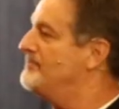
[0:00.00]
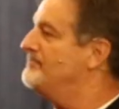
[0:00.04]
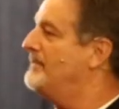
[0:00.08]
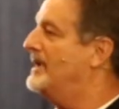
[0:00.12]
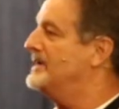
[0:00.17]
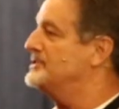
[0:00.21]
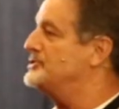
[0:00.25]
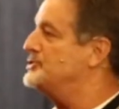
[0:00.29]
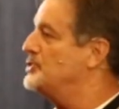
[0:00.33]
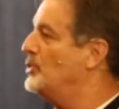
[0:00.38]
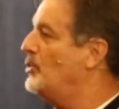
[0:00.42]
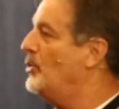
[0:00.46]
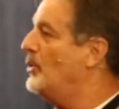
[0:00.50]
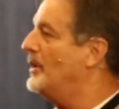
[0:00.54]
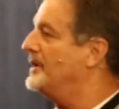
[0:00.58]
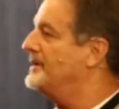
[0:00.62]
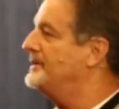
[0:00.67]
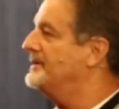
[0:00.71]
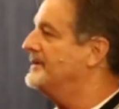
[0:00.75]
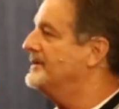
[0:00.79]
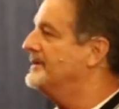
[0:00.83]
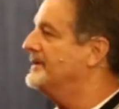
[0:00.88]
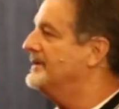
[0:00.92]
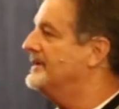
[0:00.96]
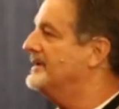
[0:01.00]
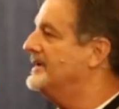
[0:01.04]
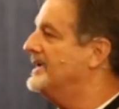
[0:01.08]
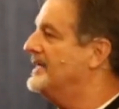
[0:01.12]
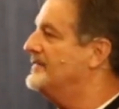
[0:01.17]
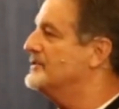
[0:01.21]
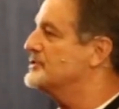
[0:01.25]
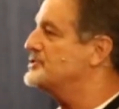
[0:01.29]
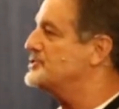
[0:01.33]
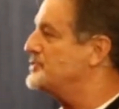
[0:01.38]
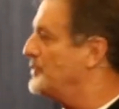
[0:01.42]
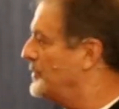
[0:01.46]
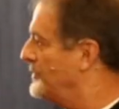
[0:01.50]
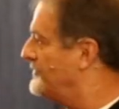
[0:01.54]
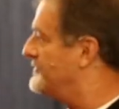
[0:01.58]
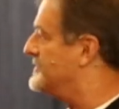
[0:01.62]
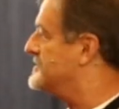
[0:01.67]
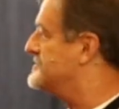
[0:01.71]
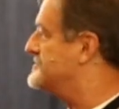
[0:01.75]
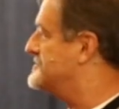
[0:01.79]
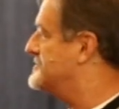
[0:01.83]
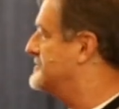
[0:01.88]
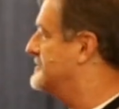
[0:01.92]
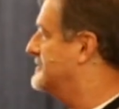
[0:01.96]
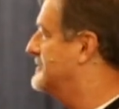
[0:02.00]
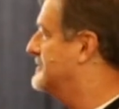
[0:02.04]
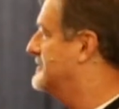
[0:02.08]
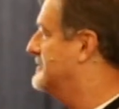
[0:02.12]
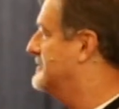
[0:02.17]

my joy in the service.